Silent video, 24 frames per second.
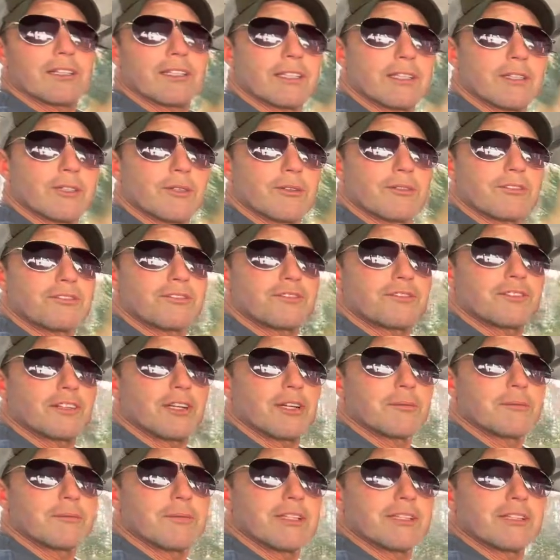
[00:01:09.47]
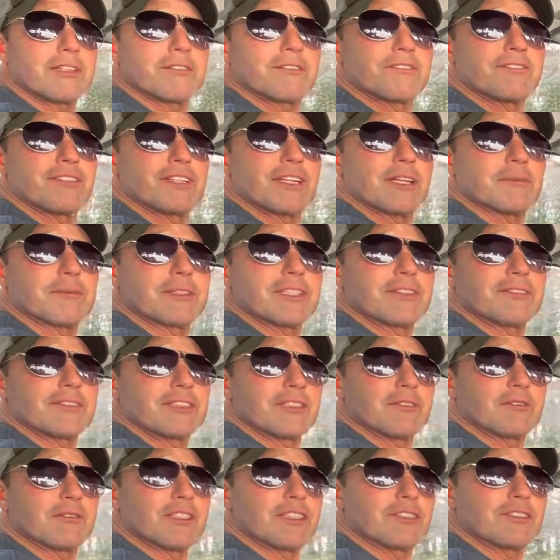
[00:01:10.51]
ago from the family of
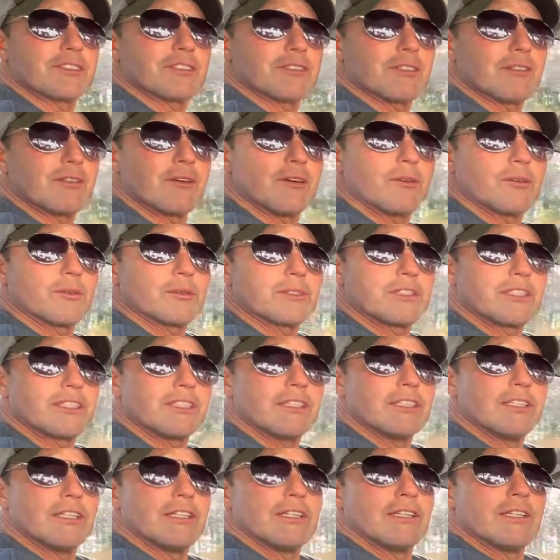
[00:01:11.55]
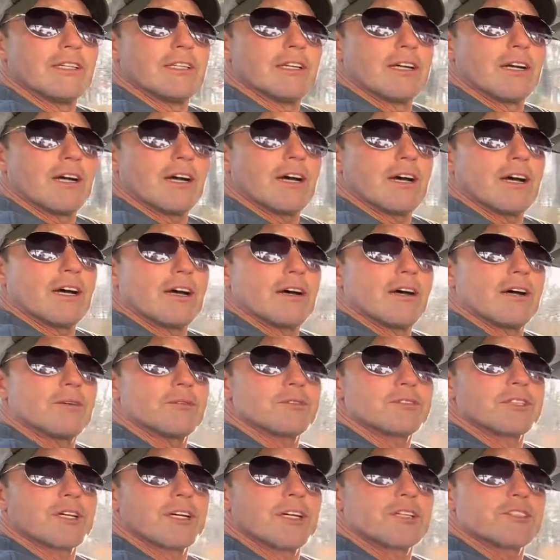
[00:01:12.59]
the original owner. It
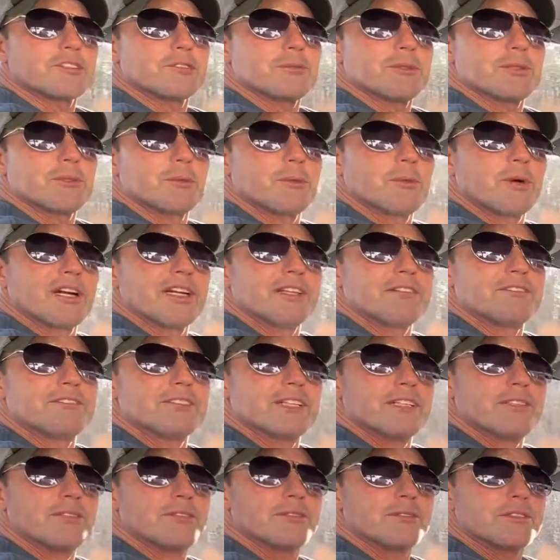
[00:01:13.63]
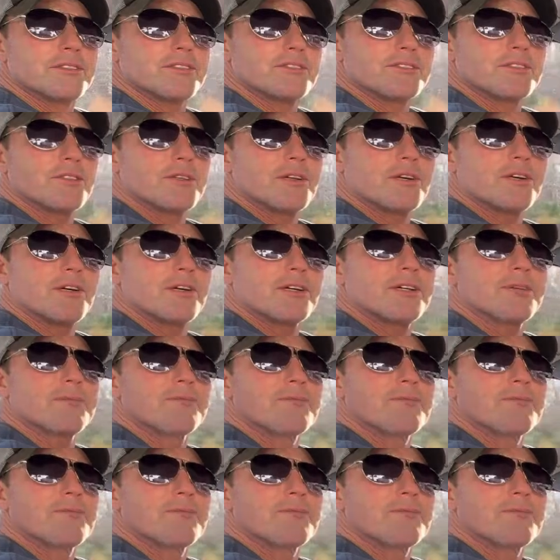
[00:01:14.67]
was a husband and wife that owned this car.